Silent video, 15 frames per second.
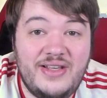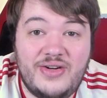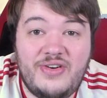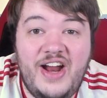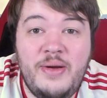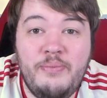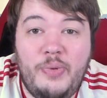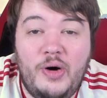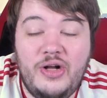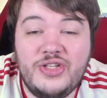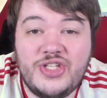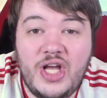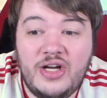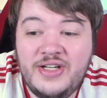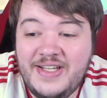that Graham
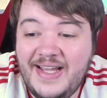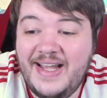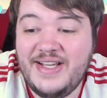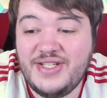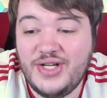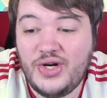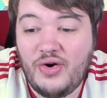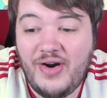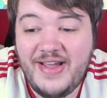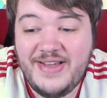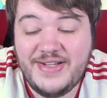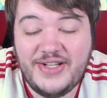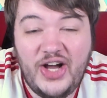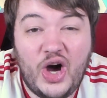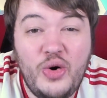Potter is a
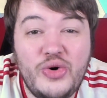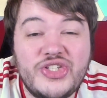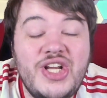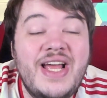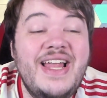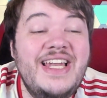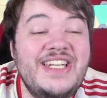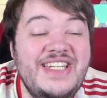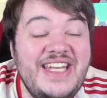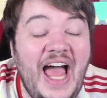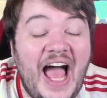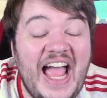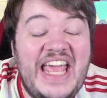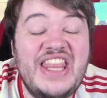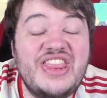great coach.
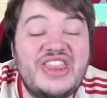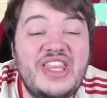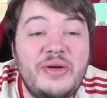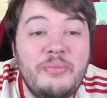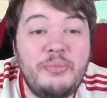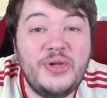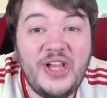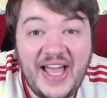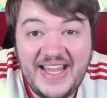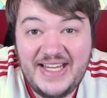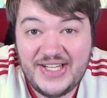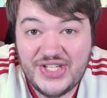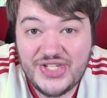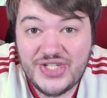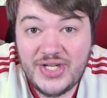9th
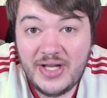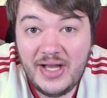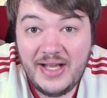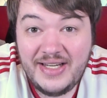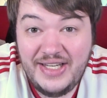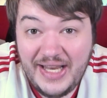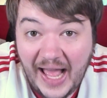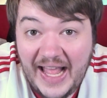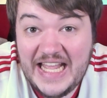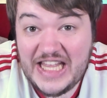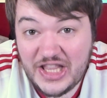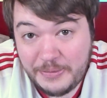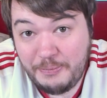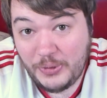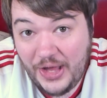place.
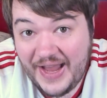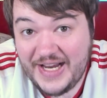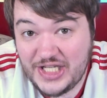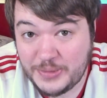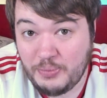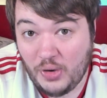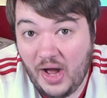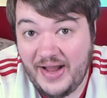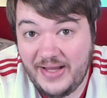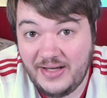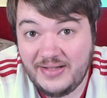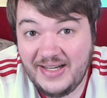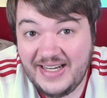9th place, Brighton.